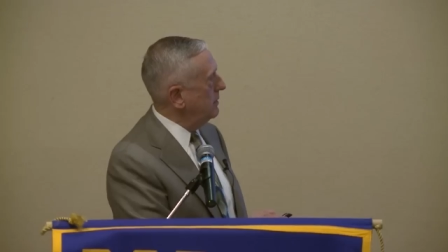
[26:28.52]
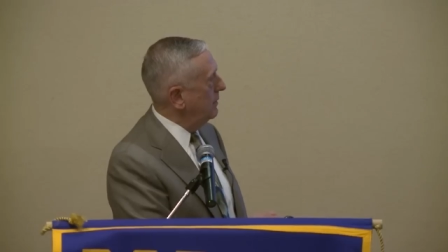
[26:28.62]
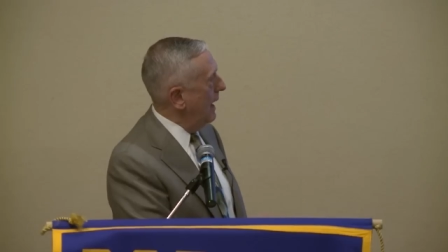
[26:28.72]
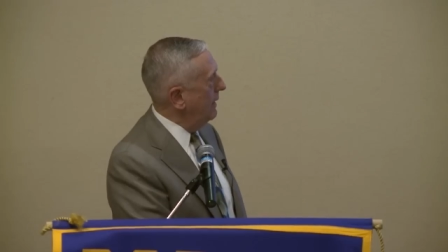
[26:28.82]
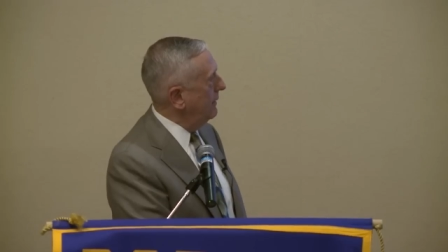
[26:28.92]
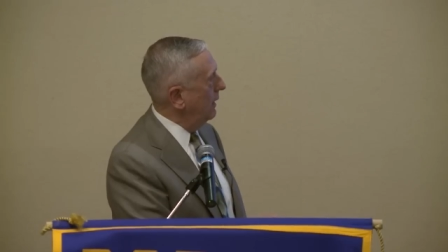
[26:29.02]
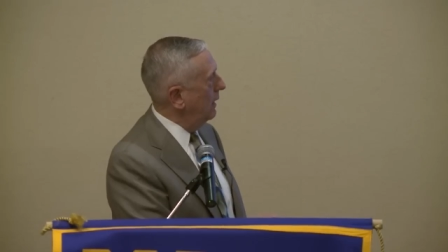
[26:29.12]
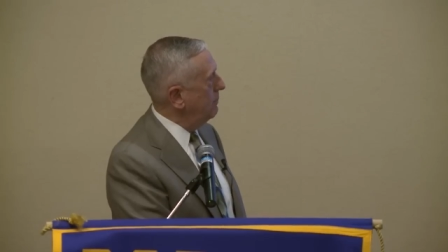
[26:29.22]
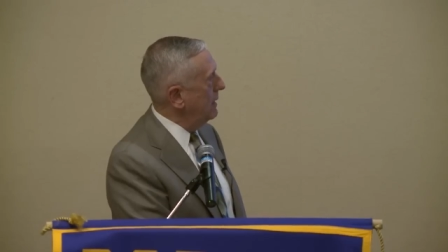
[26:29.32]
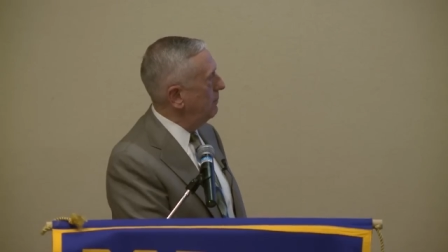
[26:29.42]
United
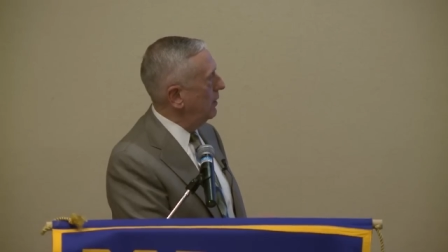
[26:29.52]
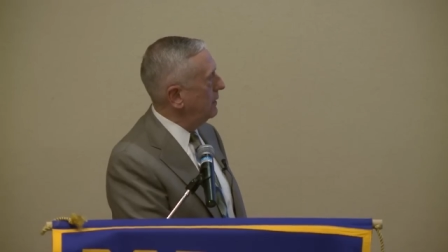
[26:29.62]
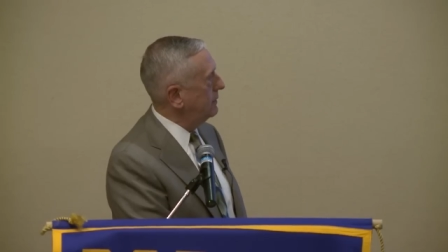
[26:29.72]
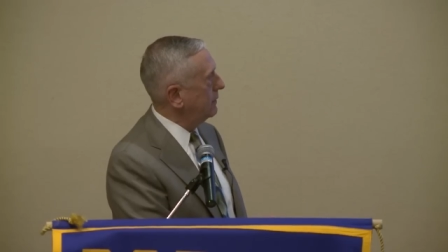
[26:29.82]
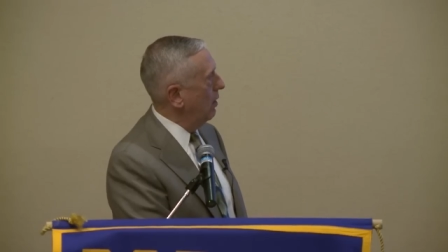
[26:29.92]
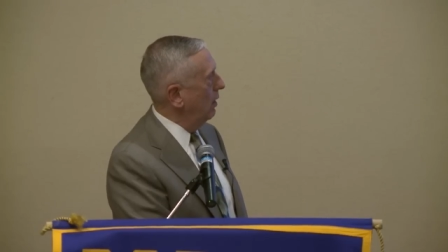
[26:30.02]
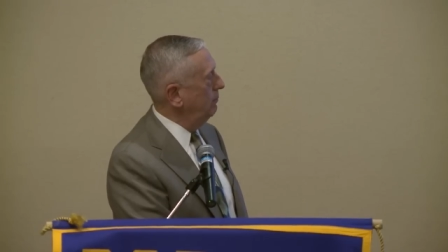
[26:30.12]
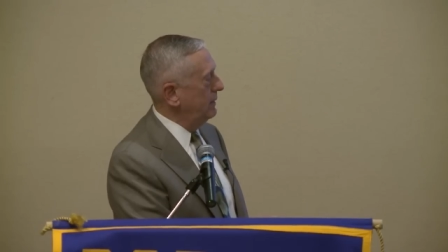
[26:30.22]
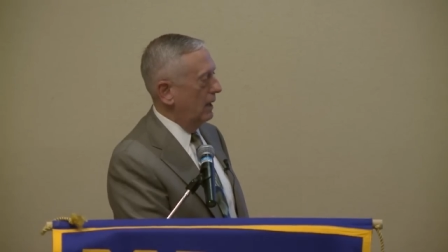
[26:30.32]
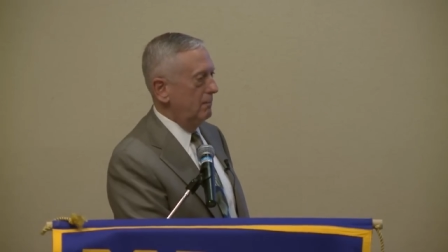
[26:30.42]
Arab Emirates
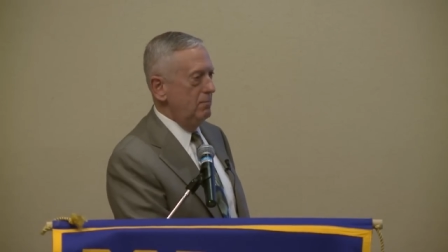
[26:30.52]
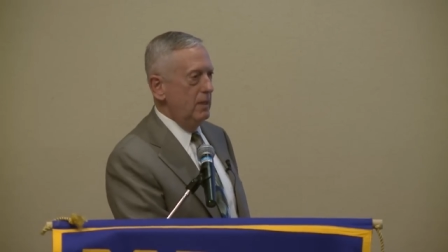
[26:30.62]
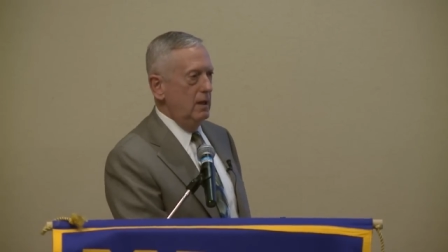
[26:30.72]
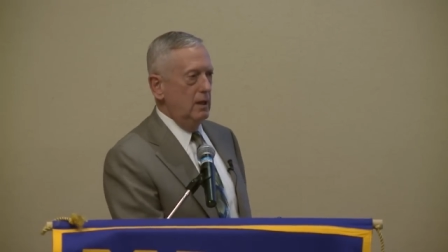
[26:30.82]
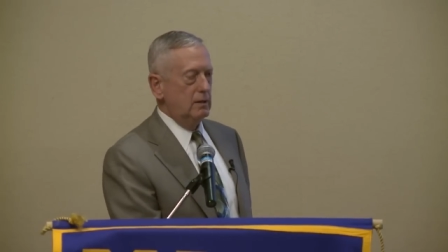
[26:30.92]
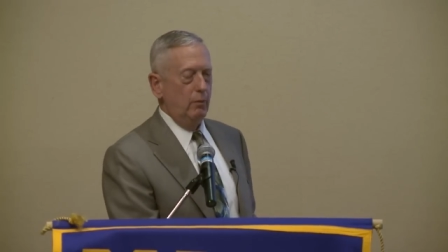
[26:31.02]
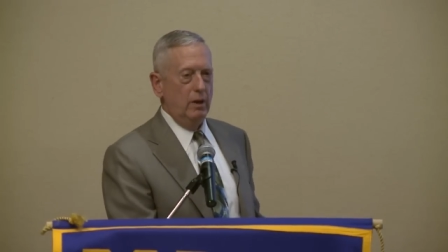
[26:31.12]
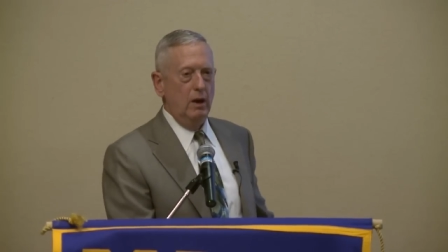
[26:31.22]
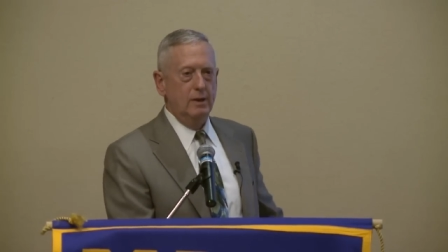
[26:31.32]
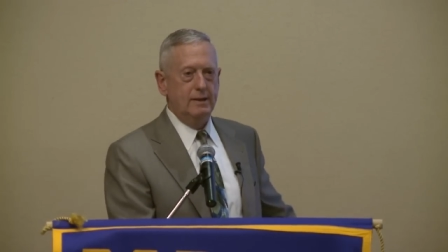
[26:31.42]
called me up, said,
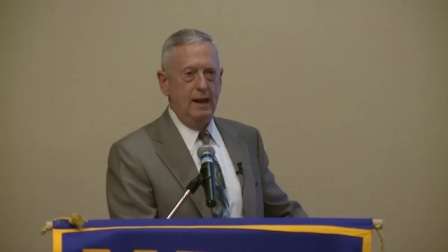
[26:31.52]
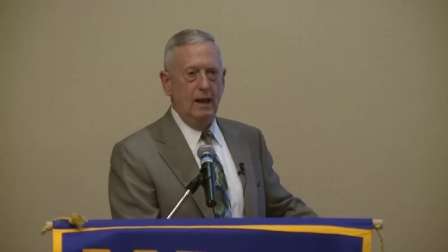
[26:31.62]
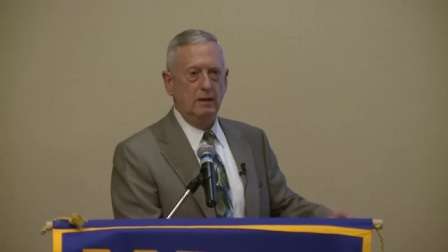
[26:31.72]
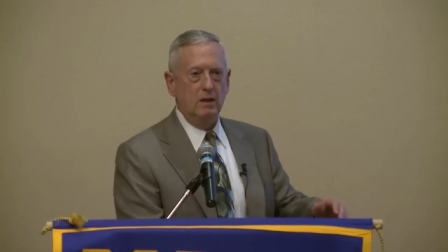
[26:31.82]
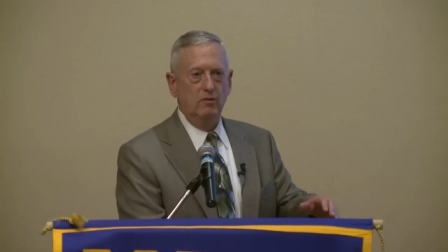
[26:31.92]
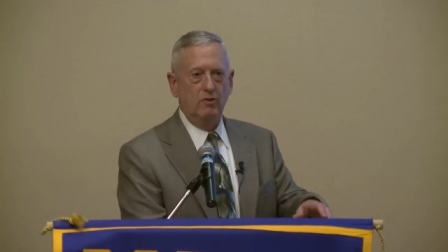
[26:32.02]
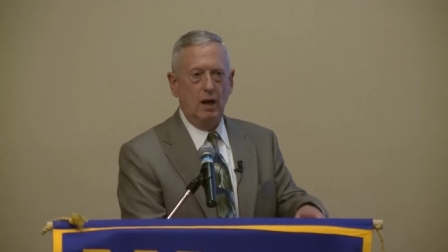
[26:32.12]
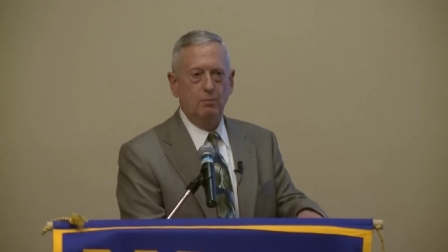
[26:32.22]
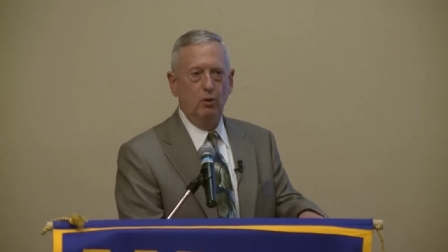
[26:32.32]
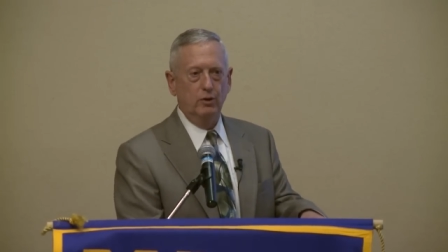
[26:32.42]
we understand that you've
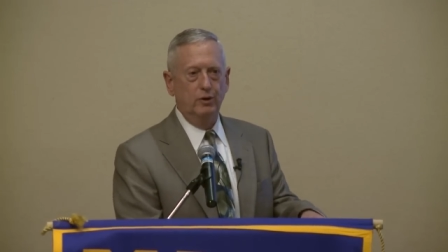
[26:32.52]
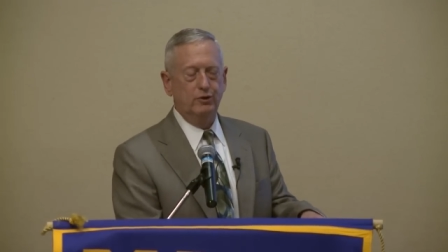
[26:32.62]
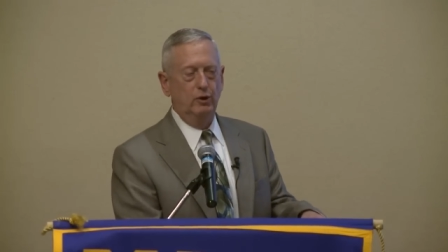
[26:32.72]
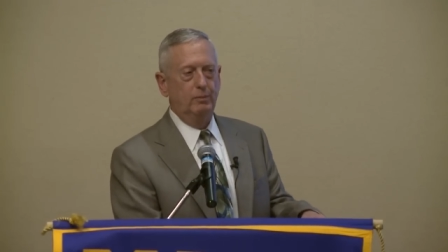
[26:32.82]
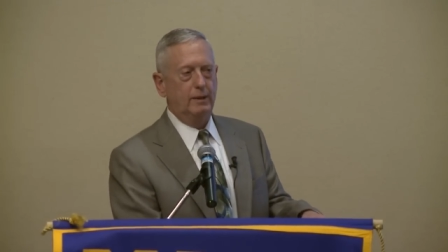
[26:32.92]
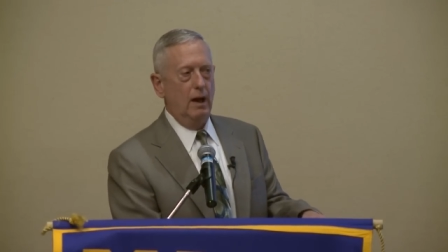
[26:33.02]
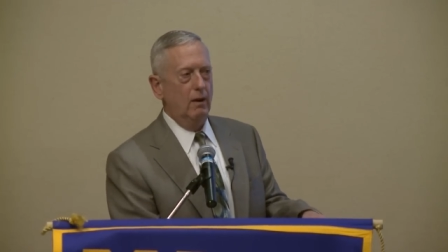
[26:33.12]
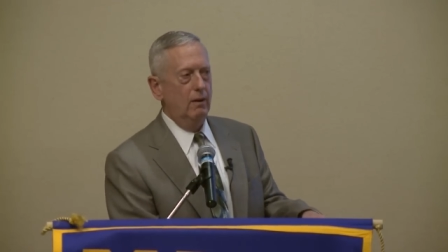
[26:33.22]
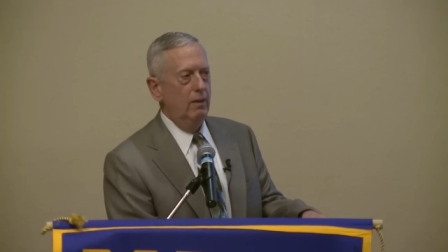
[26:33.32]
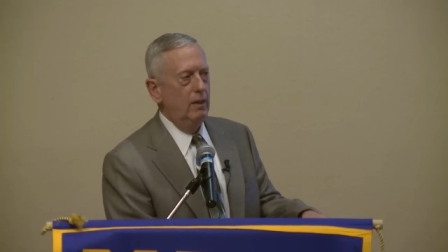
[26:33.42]
got to pull your troops
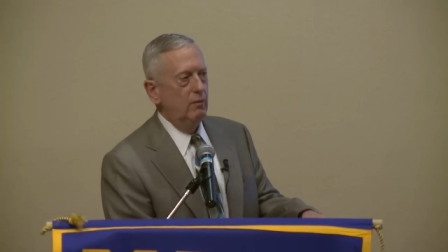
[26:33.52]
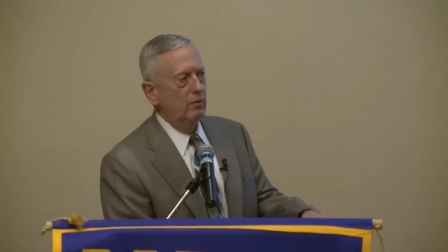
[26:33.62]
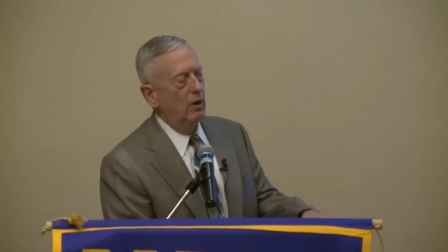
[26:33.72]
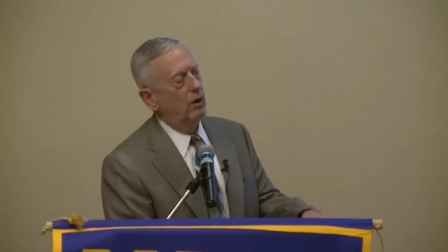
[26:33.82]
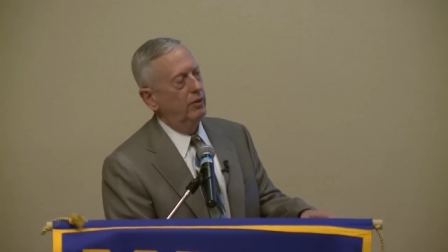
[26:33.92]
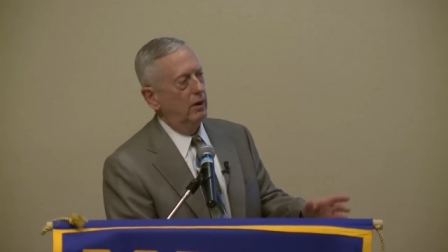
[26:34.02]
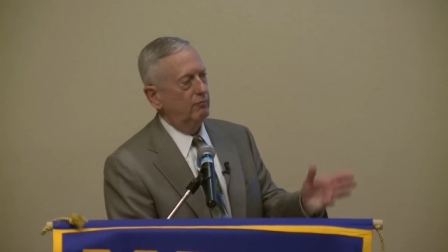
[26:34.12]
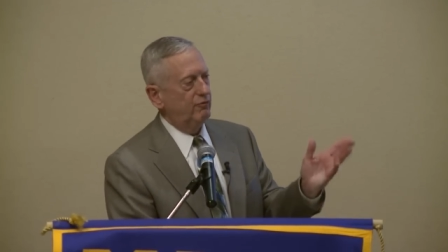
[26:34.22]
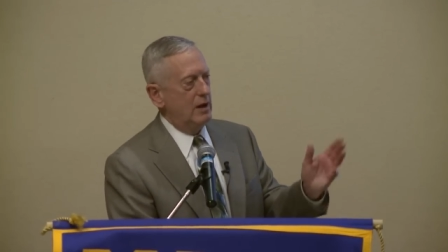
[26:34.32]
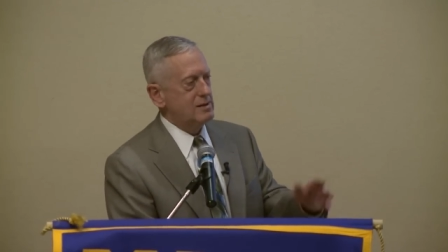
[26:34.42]
out, or the
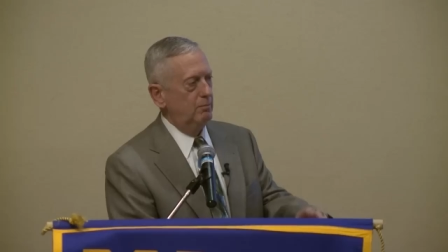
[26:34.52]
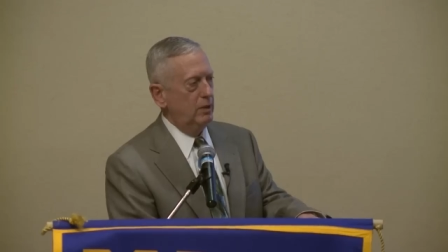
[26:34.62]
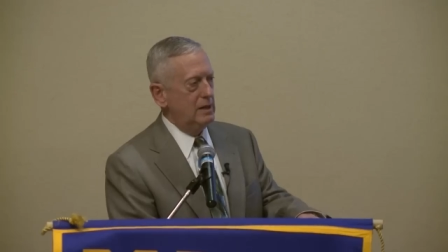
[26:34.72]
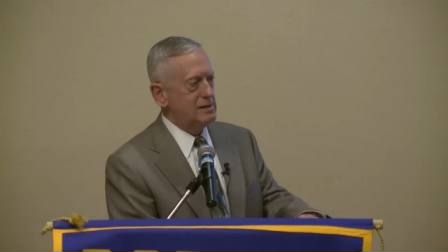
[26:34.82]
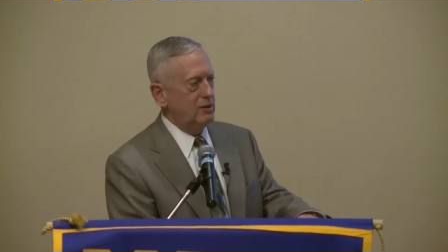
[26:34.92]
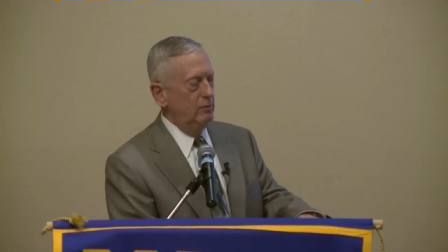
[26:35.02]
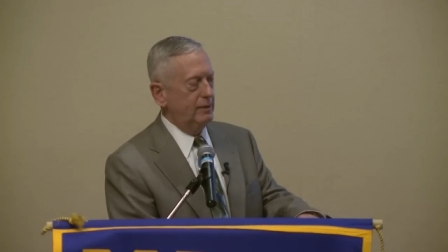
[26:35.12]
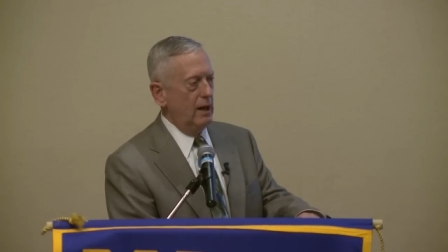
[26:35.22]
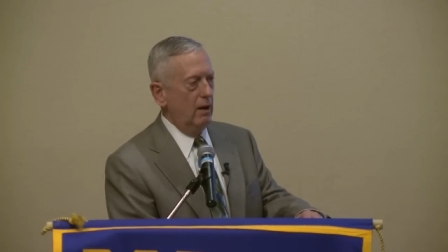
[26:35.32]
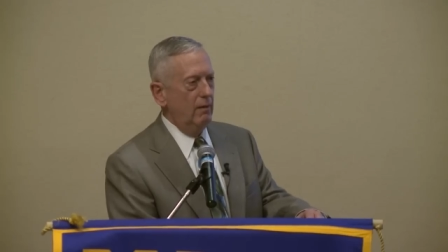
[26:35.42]
French and British
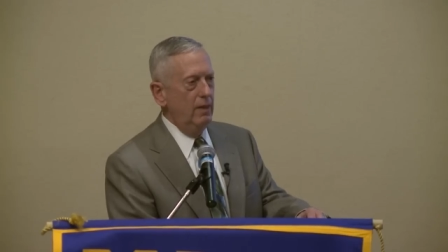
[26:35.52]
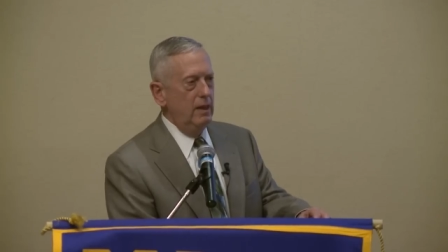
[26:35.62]
troops out.